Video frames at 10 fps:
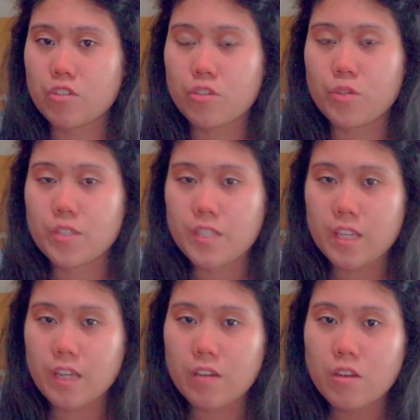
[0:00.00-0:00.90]
You're going to
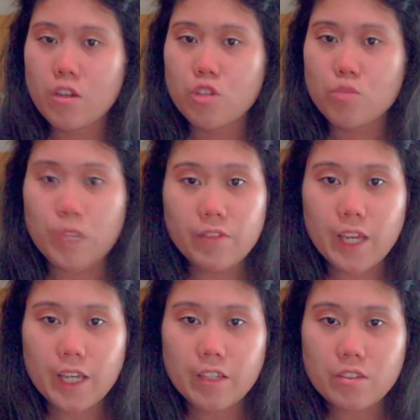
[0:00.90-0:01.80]
need 12
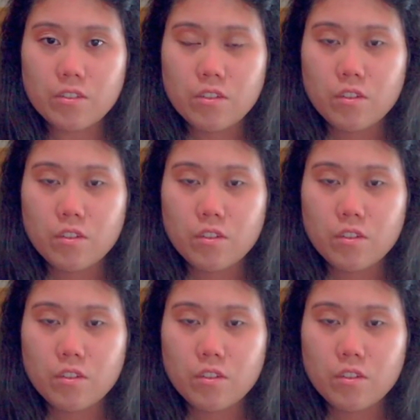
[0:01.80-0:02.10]
eggs,